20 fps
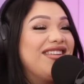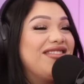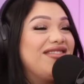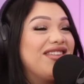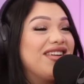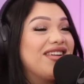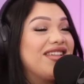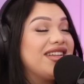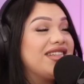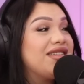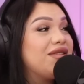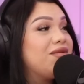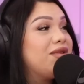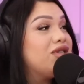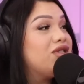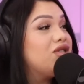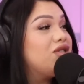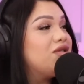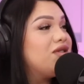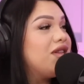Oh my god, we
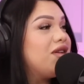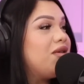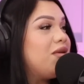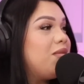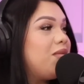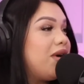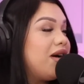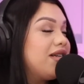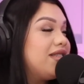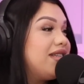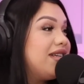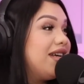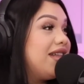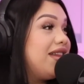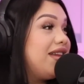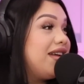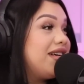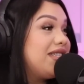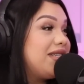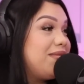should do a little unboxing in
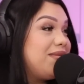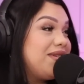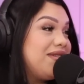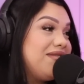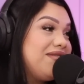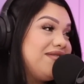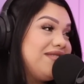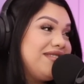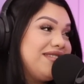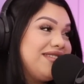the next episode.